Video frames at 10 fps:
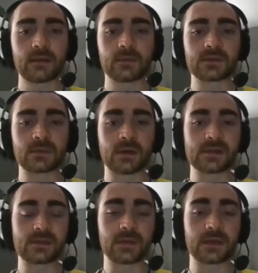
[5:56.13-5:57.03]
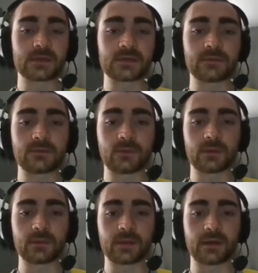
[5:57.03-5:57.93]
But Jamal ends up being a
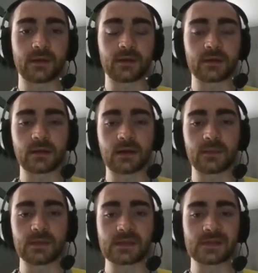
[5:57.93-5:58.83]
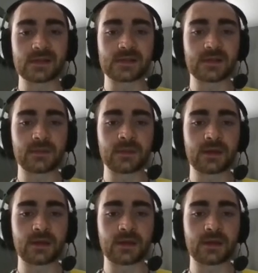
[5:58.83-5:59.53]
2-for-1 player. He sets up the